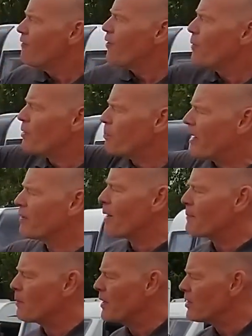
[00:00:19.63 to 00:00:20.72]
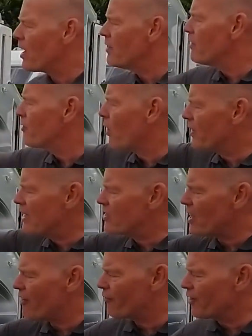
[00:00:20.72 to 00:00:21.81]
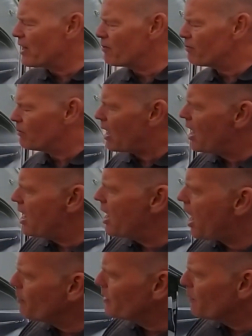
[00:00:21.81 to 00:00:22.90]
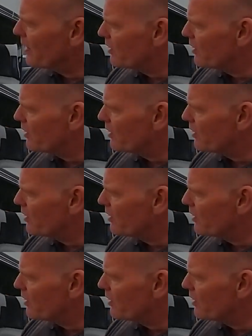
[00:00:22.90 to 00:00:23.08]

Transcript: Full width panoramic window, you've got the inset-free opening